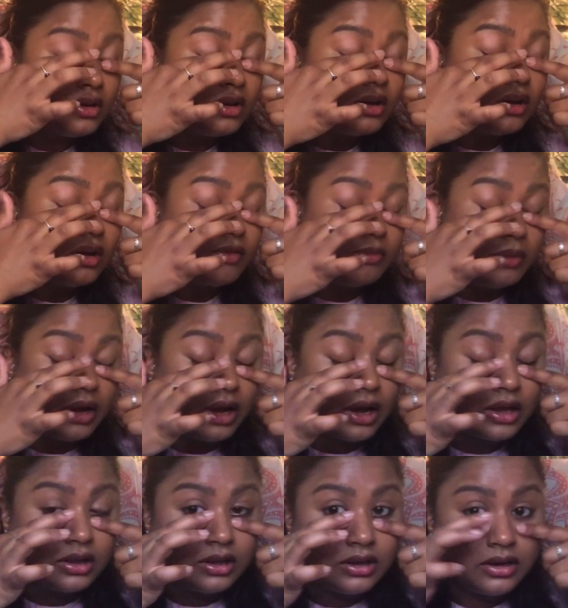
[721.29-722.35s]
of my
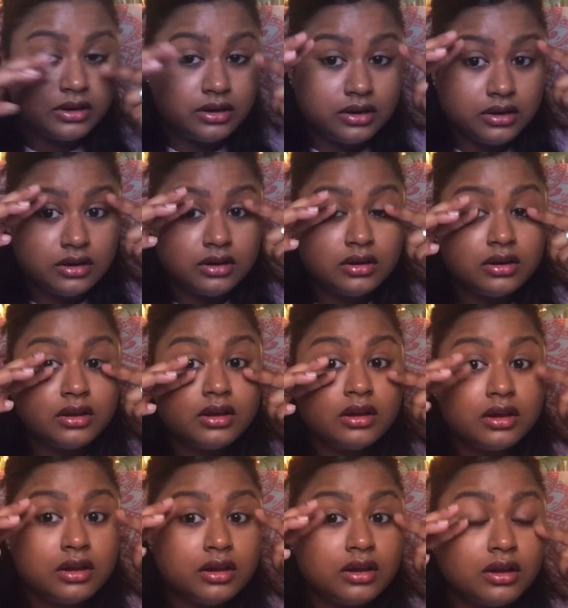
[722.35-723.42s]
eyelid
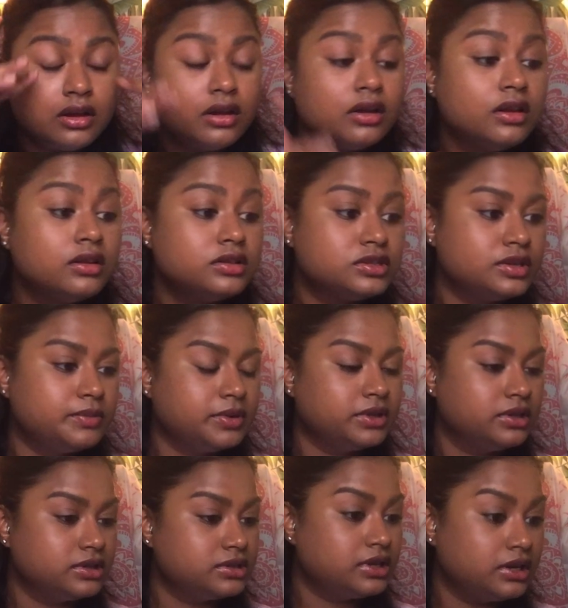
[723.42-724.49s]
to put
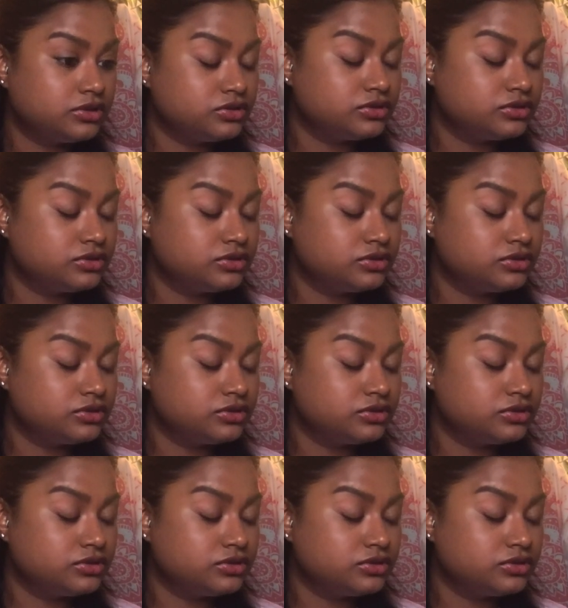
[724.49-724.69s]
these lashes